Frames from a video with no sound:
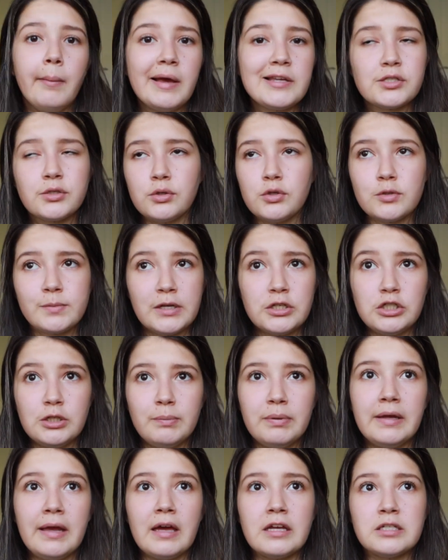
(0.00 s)
I still use my
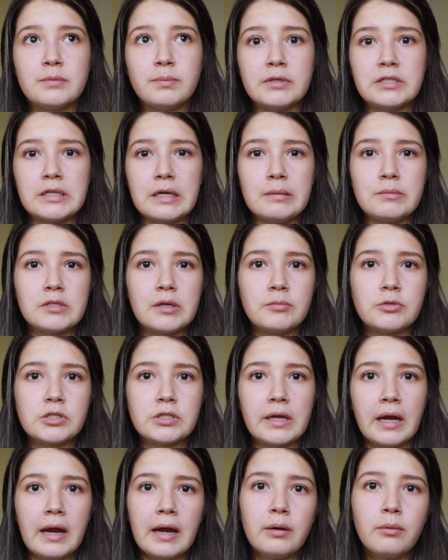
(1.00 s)
GPS, but sometimes I'm
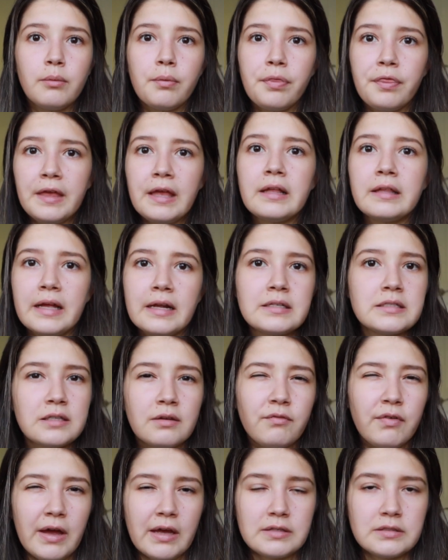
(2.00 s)
just like, I don't think that's
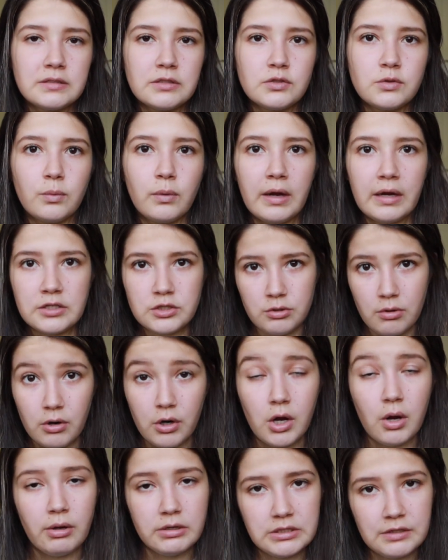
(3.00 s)
the fastest way, so I'll
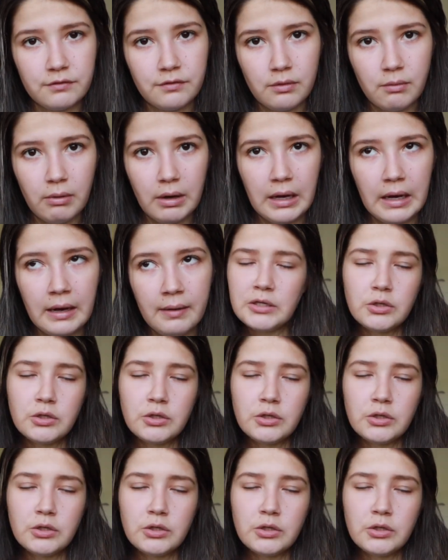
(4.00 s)
go a different way.